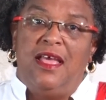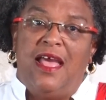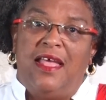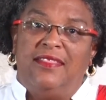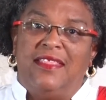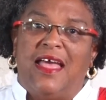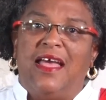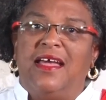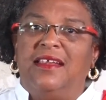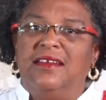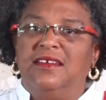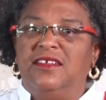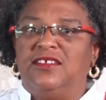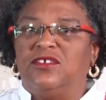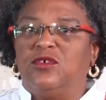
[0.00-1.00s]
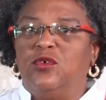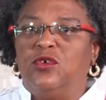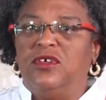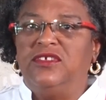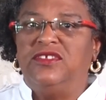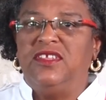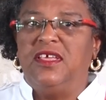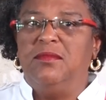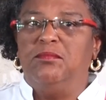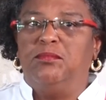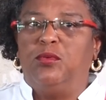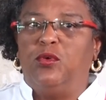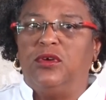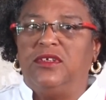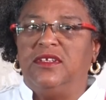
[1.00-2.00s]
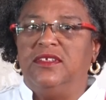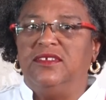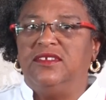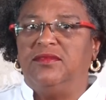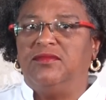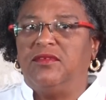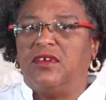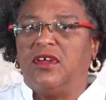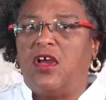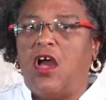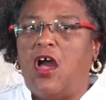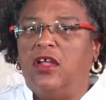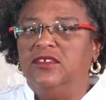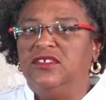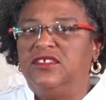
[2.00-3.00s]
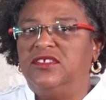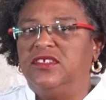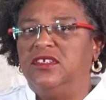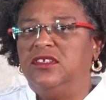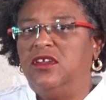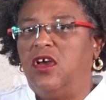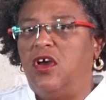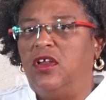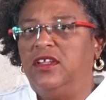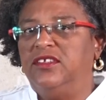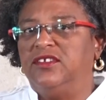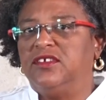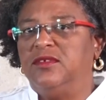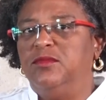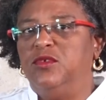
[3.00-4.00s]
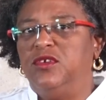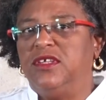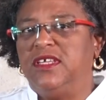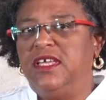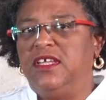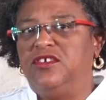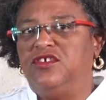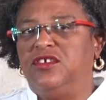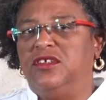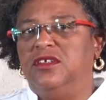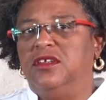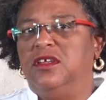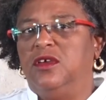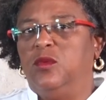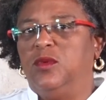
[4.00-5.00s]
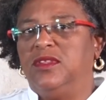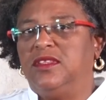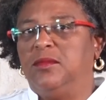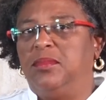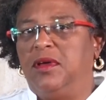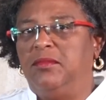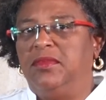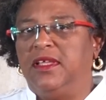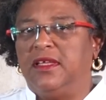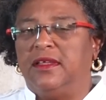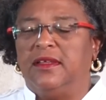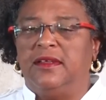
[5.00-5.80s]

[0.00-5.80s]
And that underscores the importance of constant, honest communication with the public.